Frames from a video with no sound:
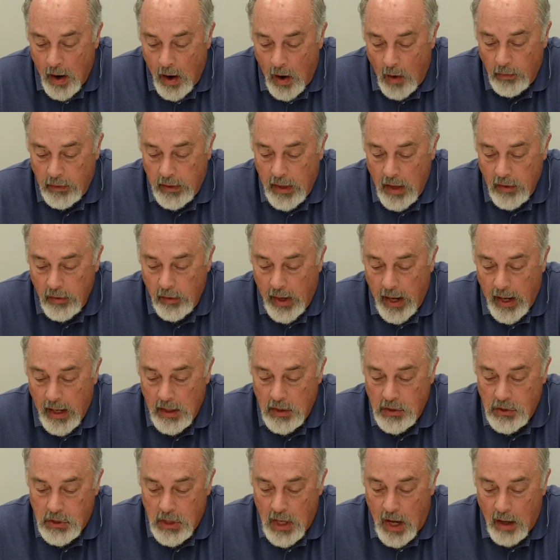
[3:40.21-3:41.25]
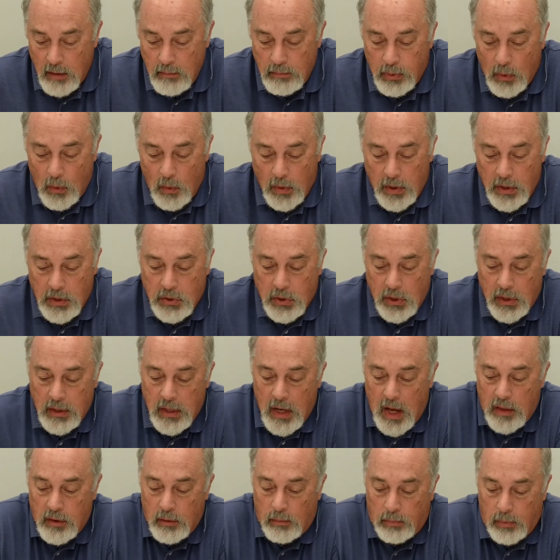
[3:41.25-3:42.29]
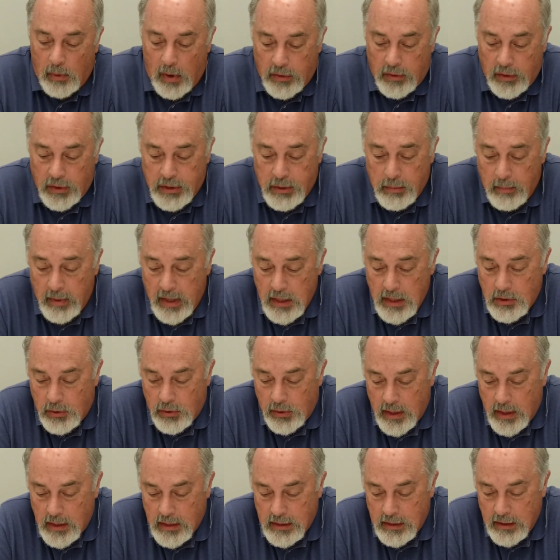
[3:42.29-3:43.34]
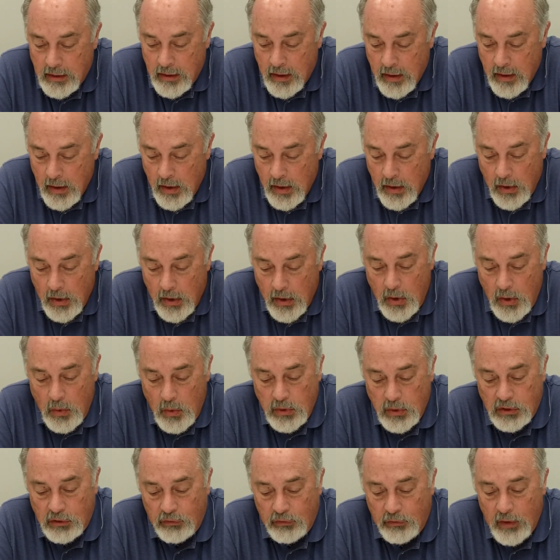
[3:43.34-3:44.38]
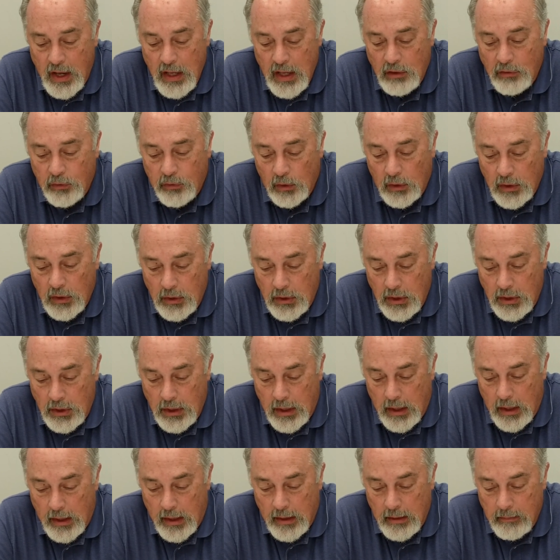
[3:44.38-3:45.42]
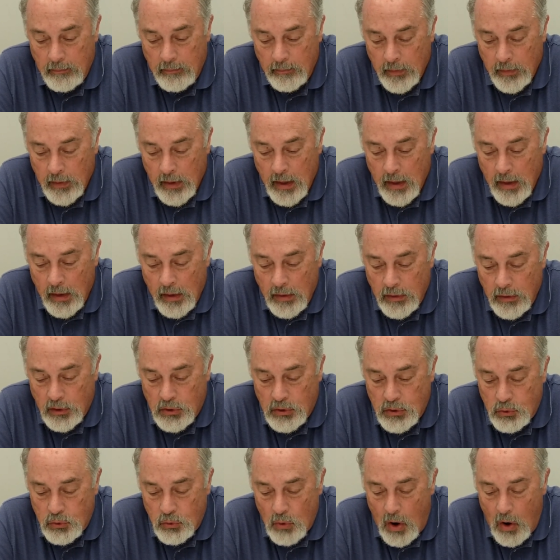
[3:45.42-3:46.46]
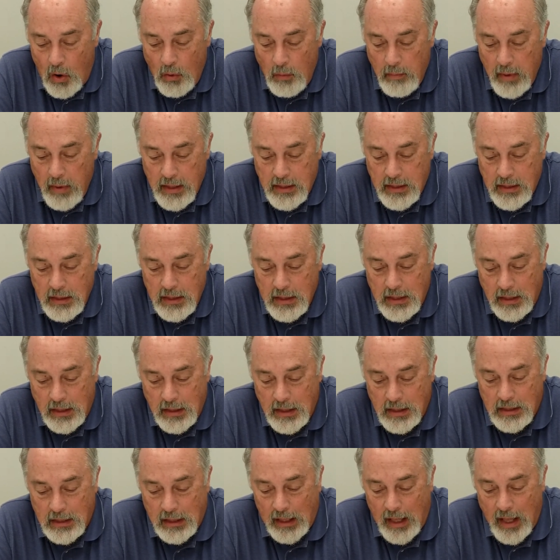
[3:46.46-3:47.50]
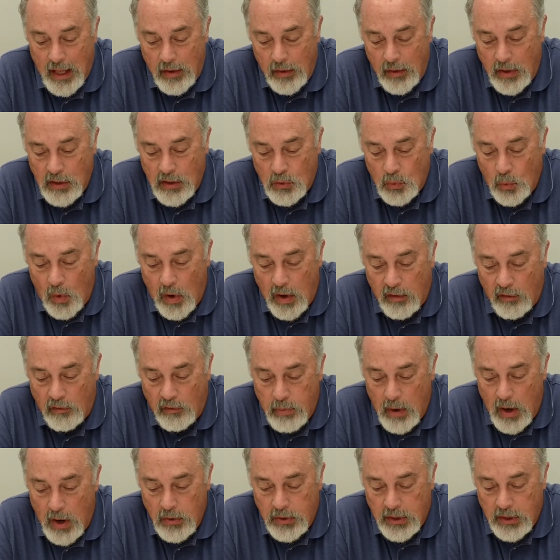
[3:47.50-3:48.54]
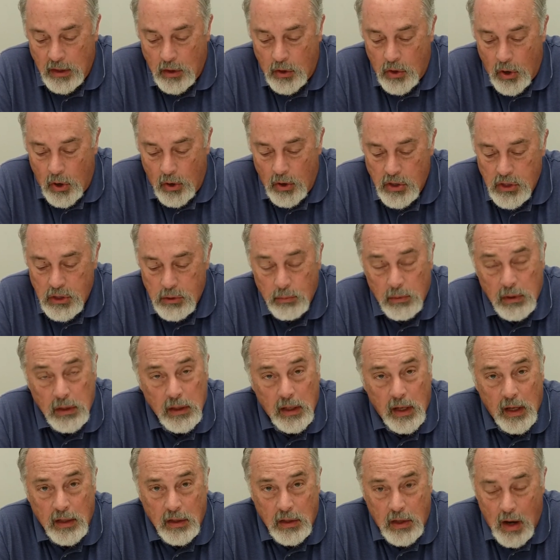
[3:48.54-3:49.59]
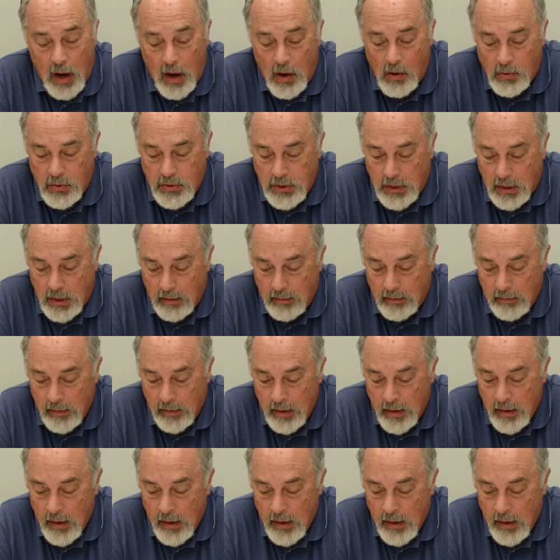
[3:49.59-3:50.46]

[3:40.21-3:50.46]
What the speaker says: On the other hand, John pointed to another brother, Demetrius, who was faithful and good. The strong message in this letter is one of both encouragement and caution.